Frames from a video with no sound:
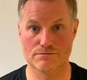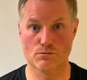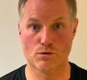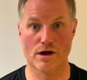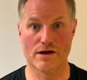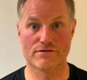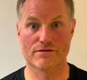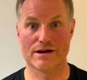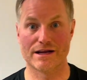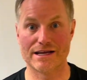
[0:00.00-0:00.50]

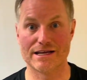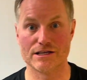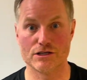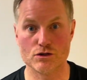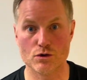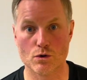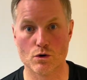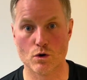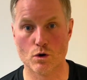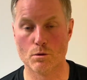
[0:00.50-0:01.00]
whatever it is,
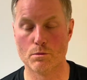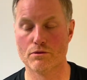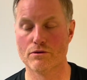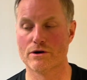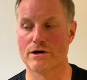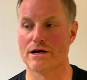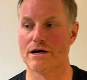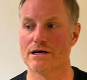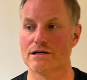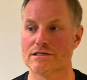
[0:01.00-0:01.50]
your core
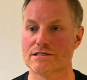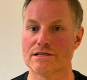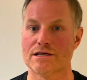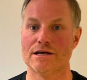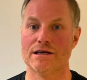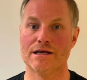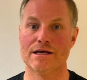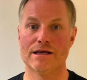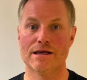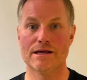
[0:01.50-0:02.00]
product,
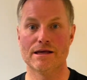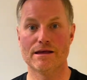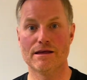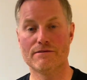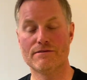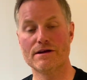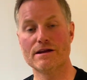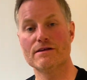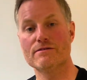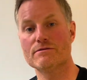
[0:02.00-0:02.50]

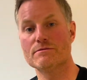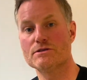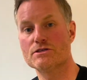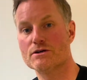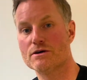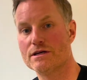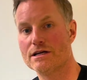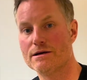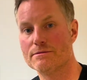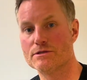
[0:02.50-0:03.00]
if any of them
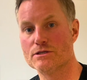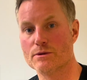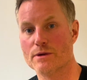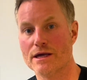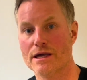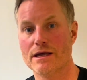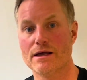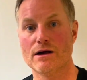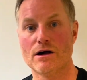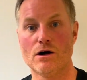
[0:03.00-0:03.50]
sign up to
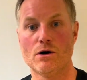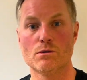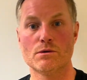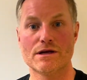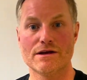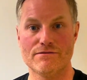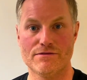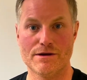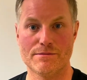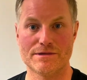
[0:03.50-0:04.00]
it, I'll
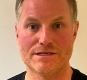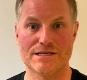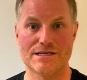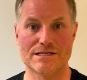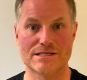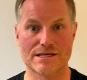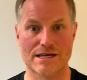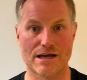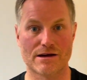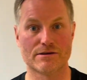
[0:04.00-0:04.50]
give them a
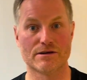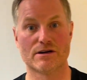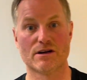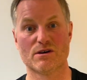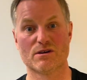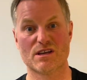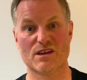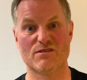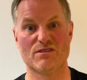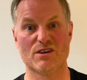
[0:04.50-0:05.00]
discount and
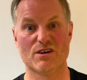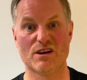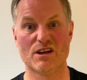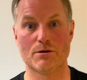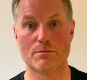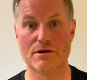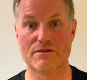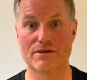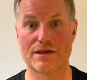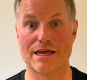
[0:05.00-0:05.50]
I'll give you a
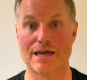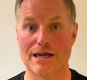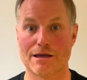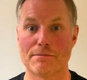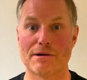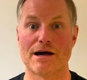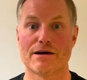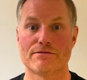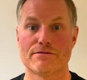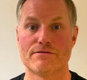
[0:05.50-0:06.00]
little bit of a
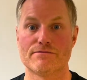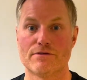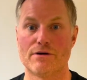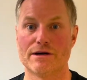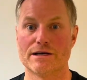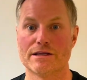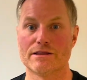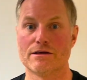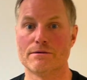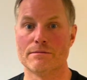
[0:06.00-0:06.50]
kickback for
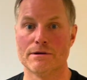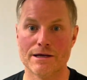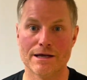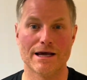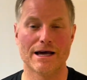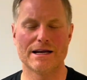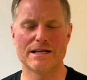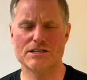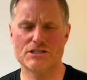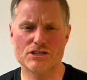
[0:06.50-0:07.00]
finding them.
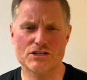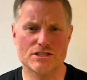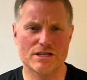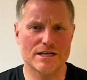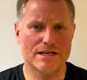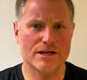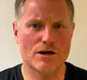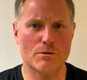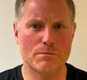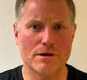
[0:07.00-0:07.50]
And it's just a
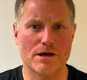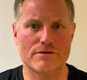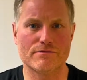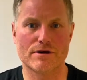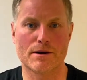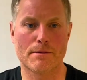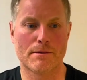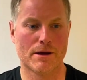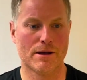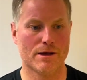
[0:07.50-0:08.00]
little bit of